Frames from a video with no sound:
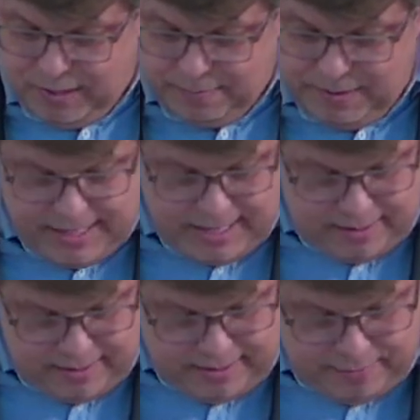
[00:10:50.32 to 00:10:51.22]
let
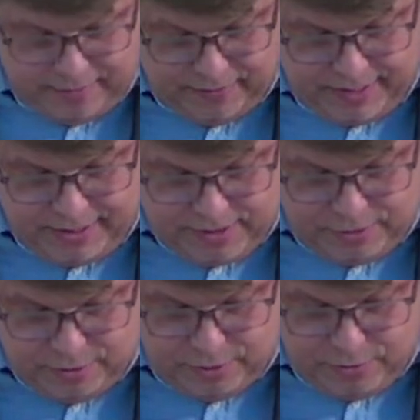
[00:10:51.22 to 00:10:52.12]
me read this
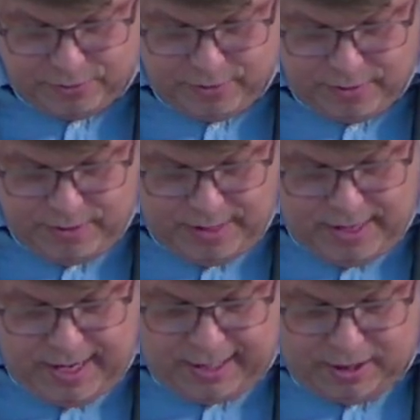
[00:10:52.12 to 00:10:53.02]
to you.
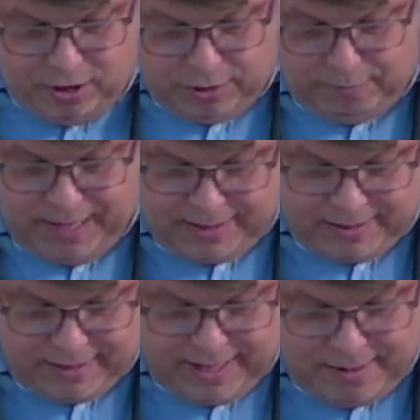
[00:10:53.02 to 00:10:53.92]
And God
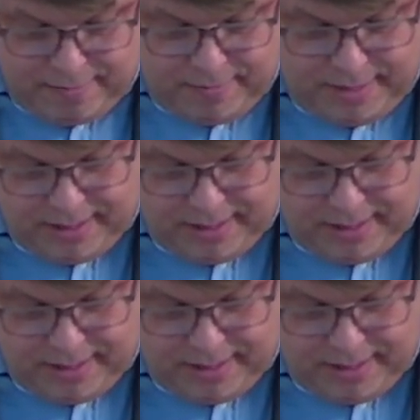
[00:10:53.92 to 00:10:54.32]
blessed them,